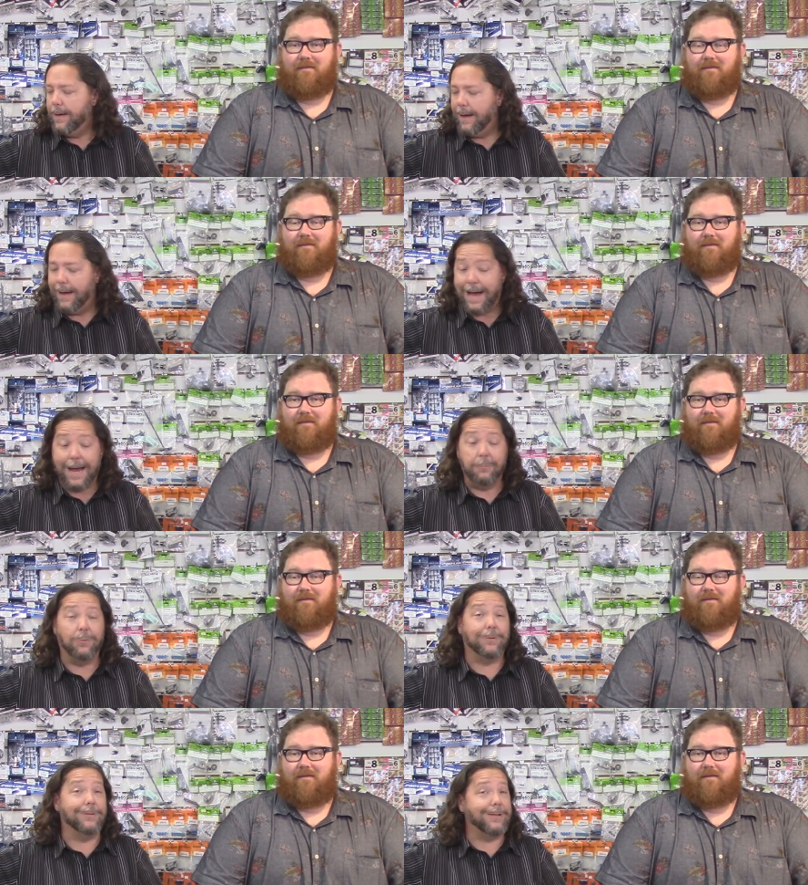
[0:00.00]
Speaker 1: Uh, I
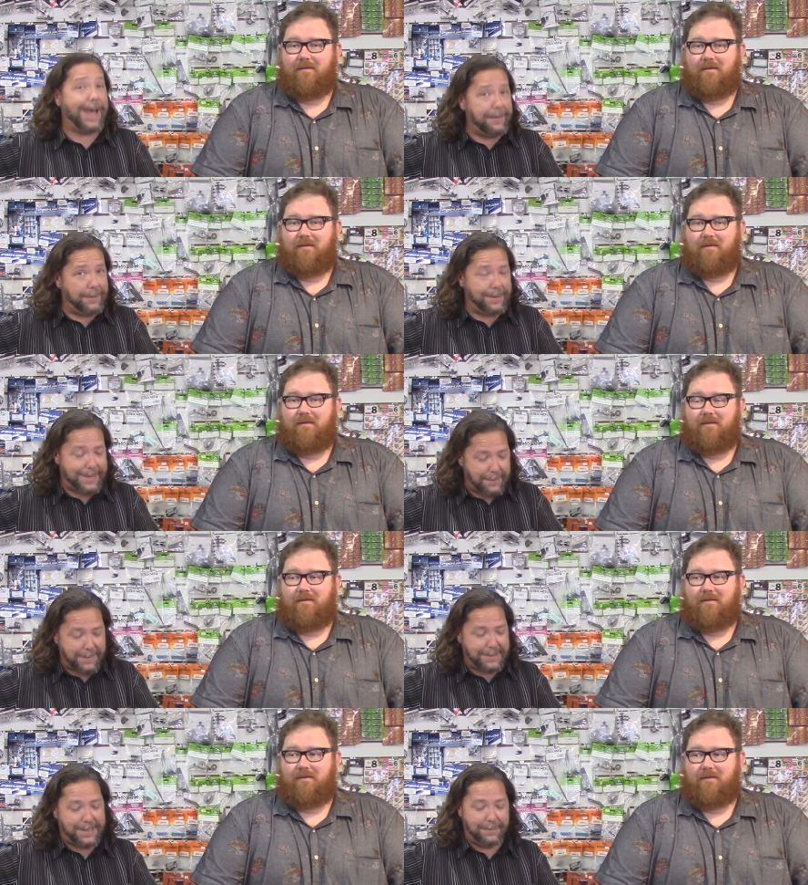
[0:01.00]
will gladly take
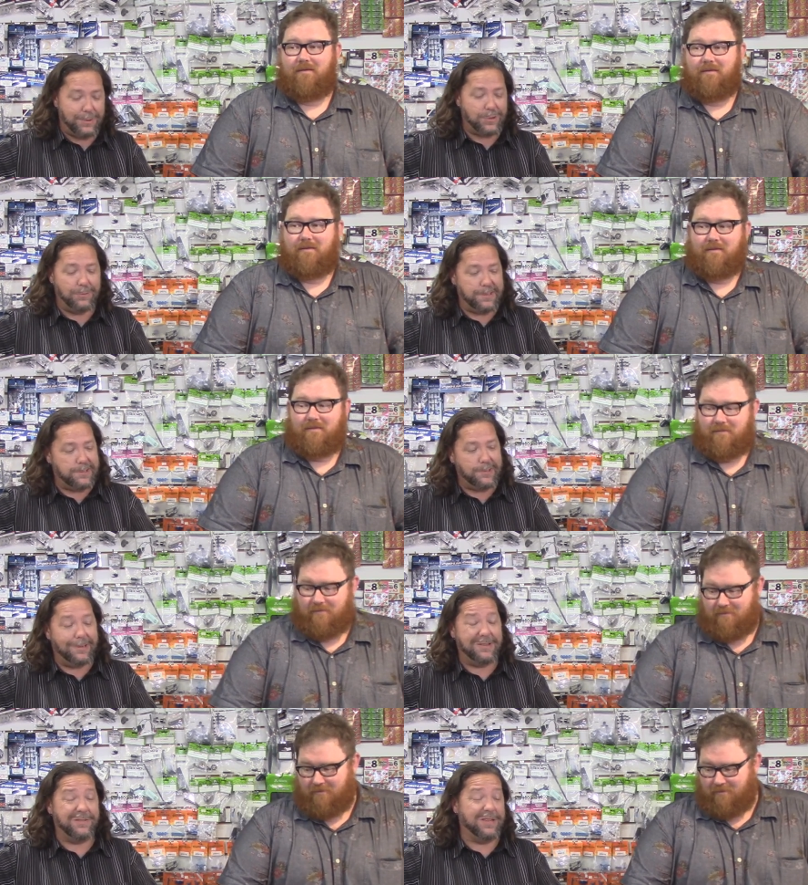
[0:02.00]
my time and show these to you.
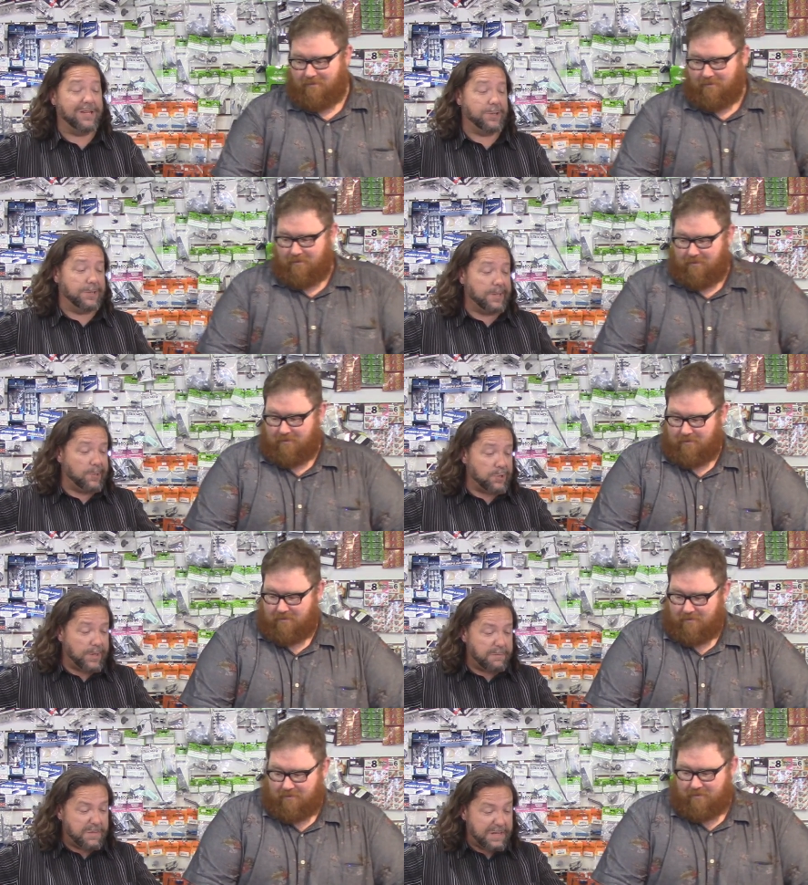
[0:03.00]
I'll even let you touch
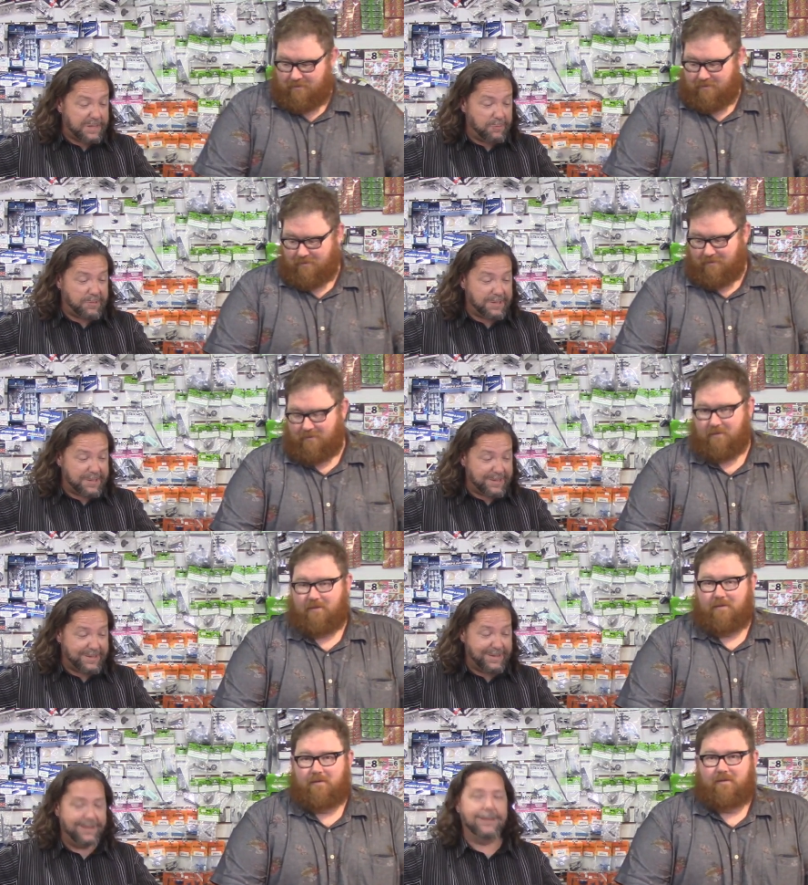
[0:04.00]
them.
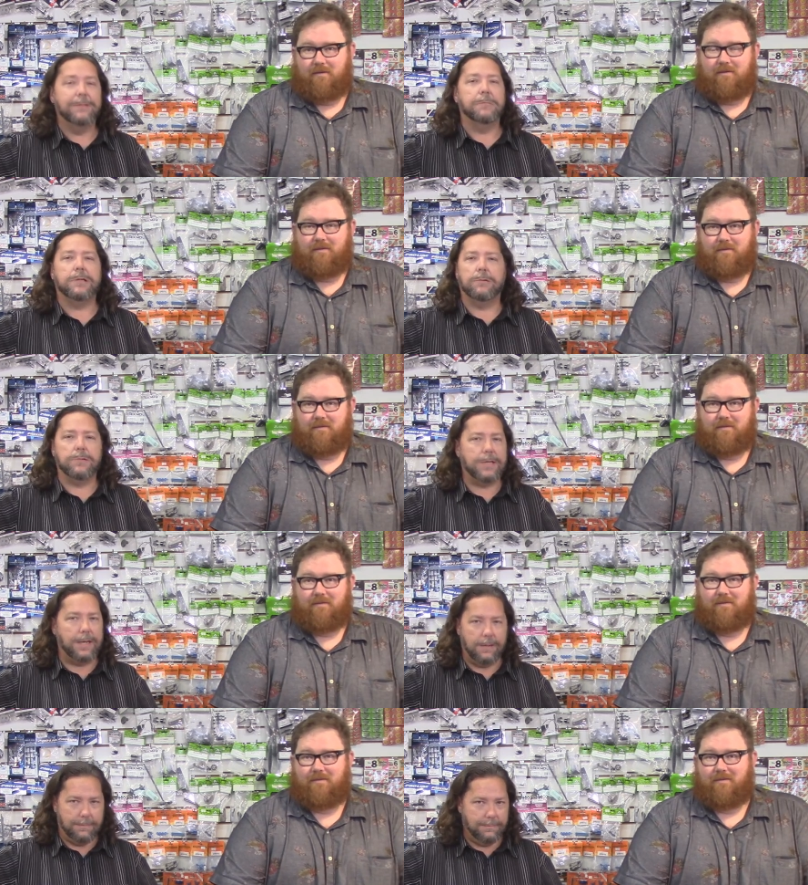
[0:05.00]
Don't
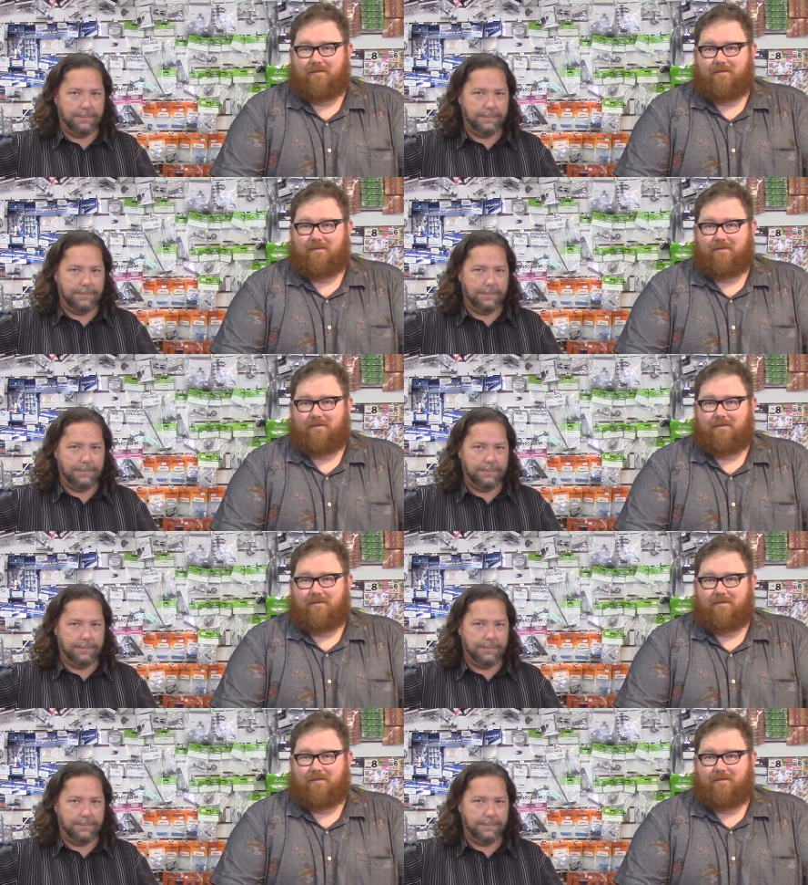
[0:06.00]
tell.